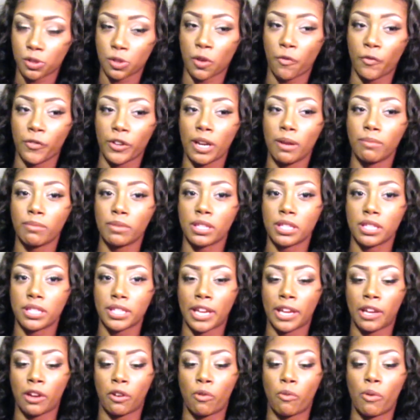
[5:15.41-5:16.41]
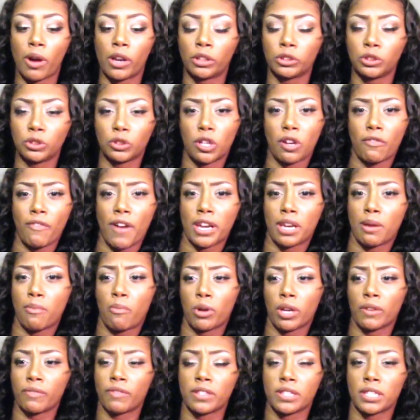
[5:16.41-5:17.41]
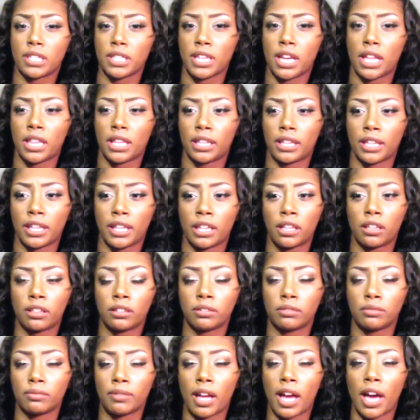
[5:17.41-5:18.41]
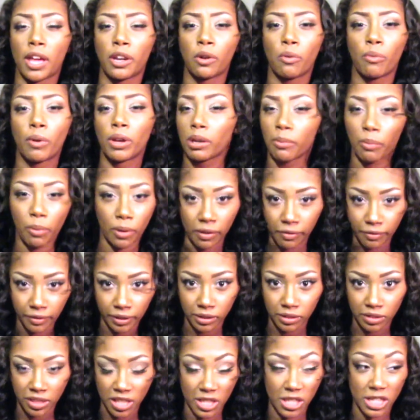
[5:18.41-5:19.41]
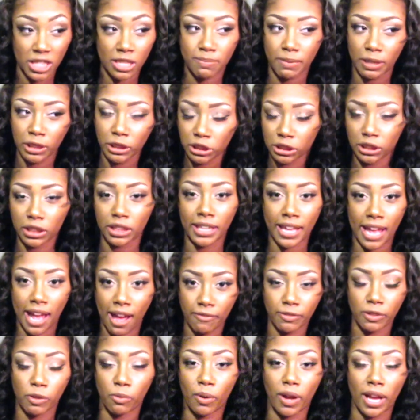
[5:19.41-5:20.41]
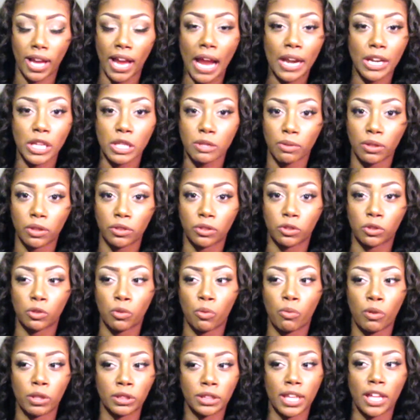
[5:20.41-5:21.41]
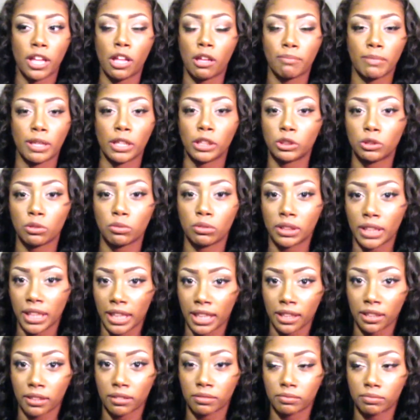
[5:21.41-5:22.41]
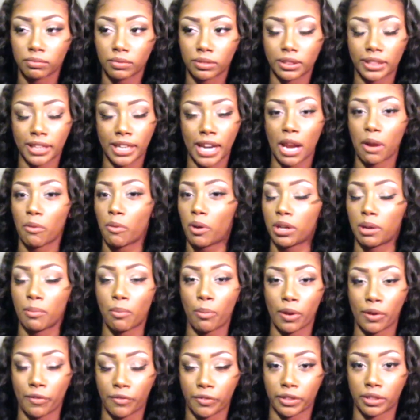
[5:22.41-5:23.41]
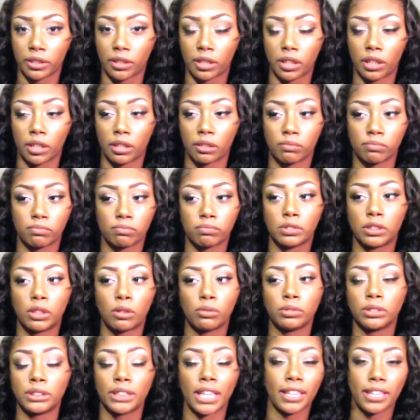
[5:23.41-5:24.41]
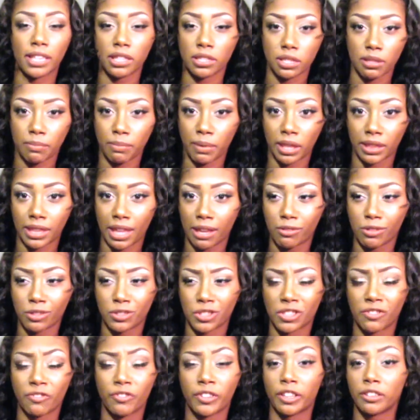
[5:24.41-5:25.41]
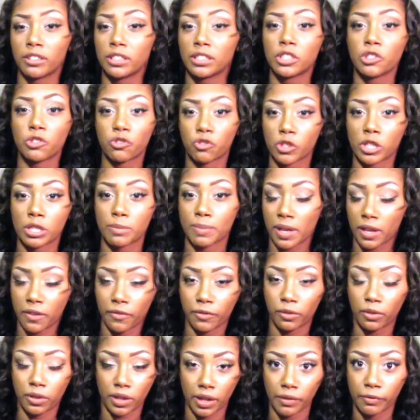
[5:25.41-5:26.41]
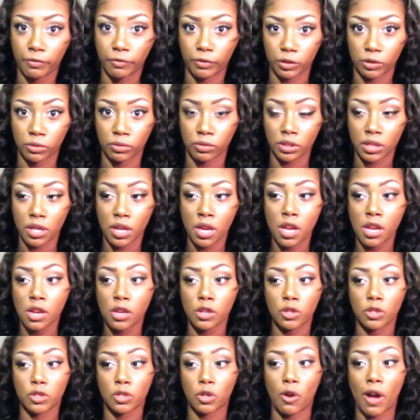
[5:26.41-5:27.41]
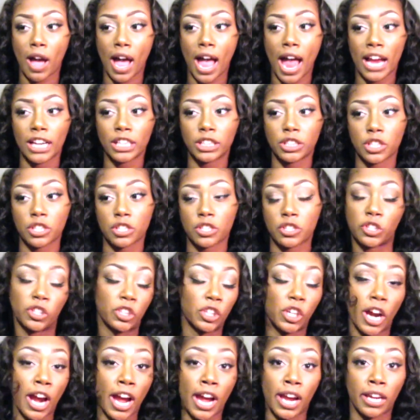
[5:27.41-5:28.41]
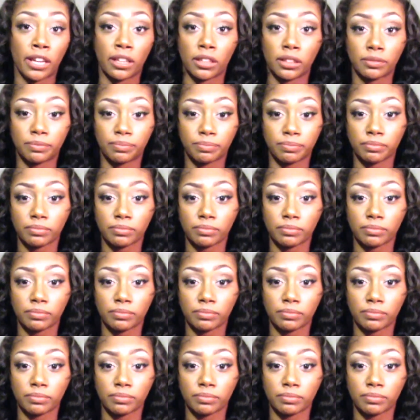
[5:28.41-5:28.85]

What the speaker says: So for him to say, oh, why don't you go find a boyfriend to yell at, like, I don't want a boyfriend, especially after what I just went through. What the hell makes you think that I want a boyfriend? Like, don't say that to me. That was just very disrespectful and rude. So I just cried.